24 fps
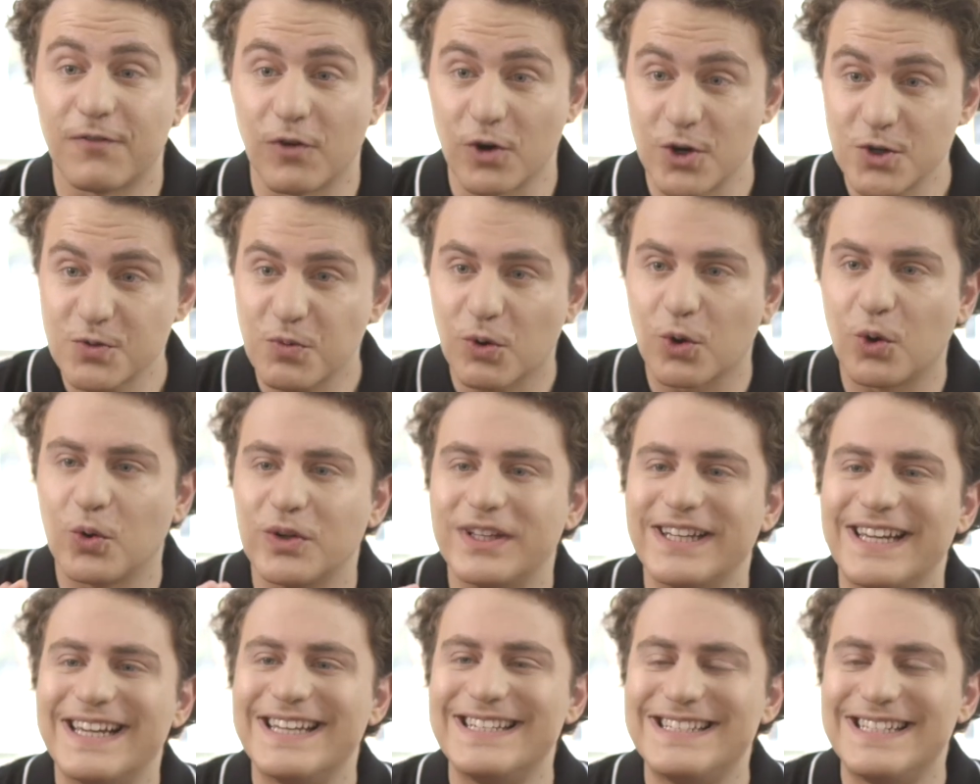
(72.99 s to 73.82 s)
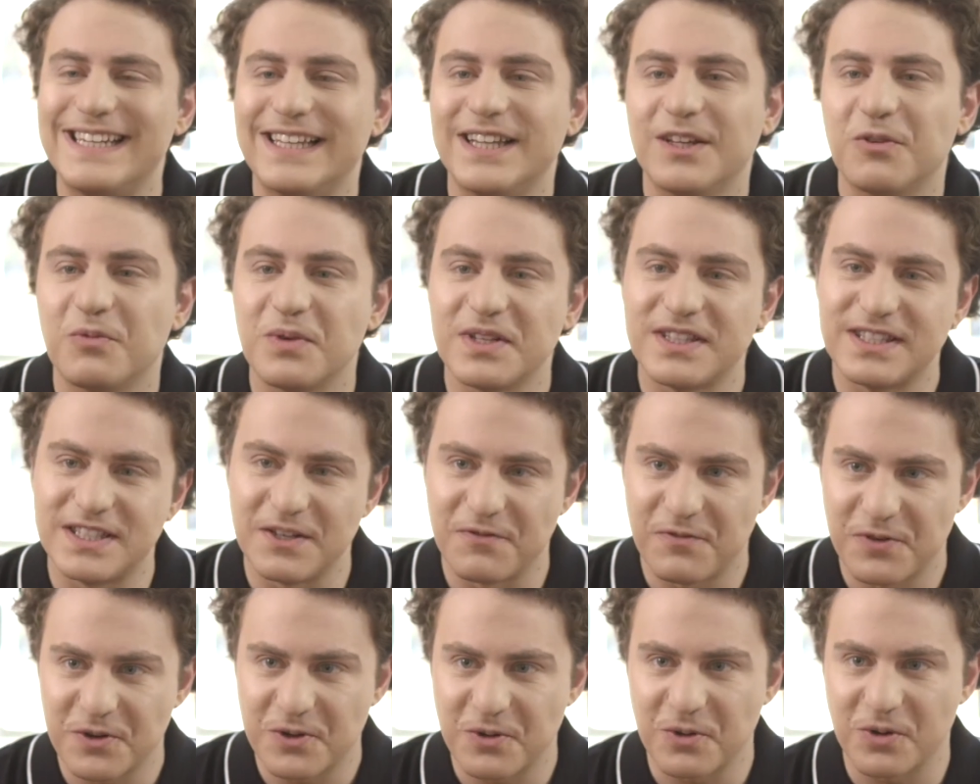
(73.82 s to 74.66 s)
First, we're holding a Dealing with
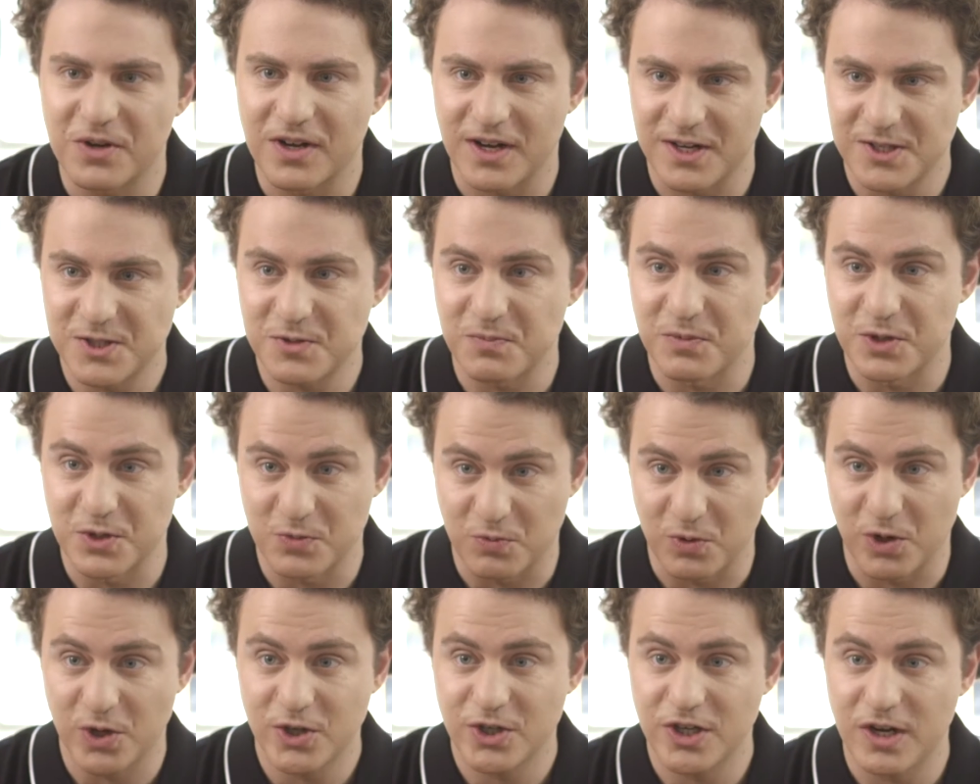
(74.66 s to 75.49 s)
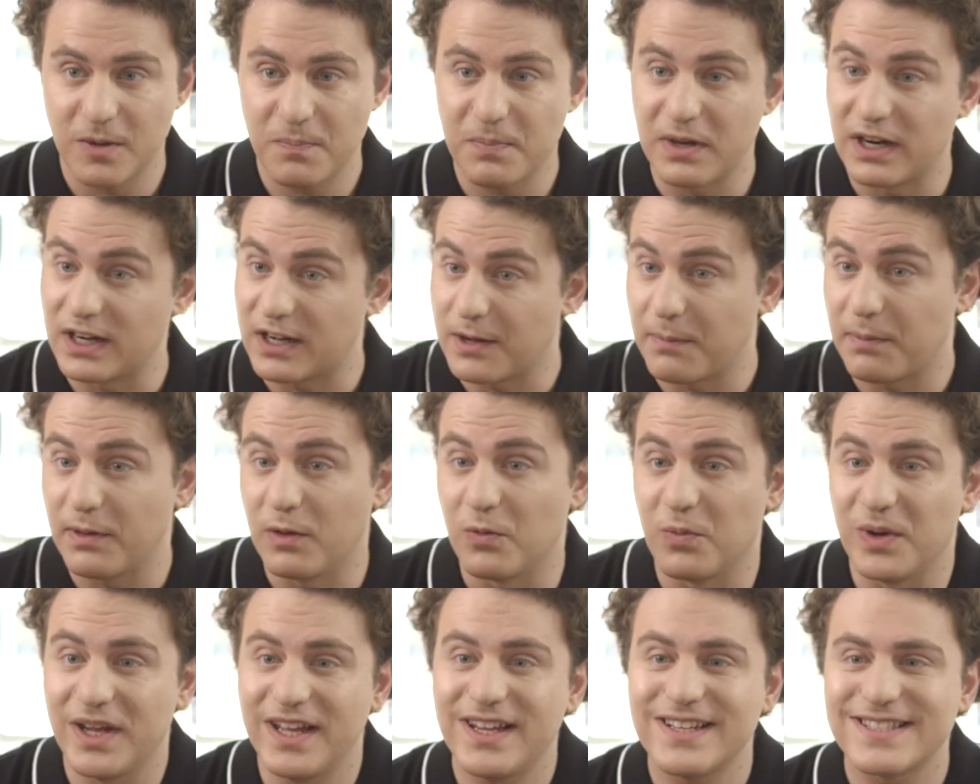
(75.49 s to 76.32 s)
Difficult Customers workshop in a couple
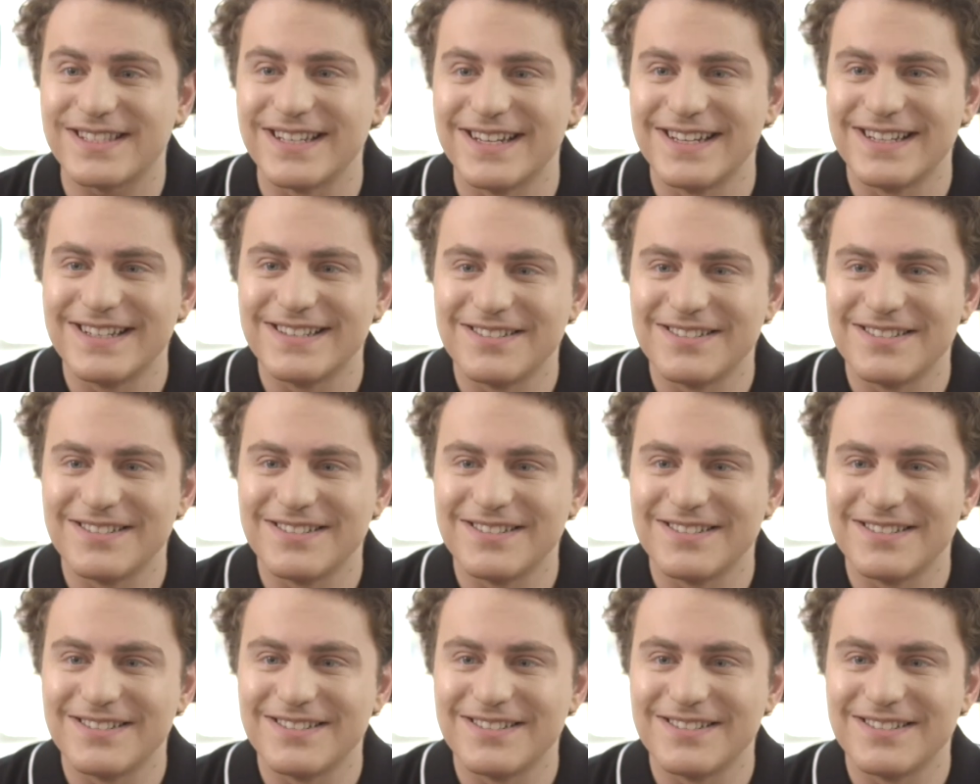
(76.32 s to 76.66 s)
of weeks.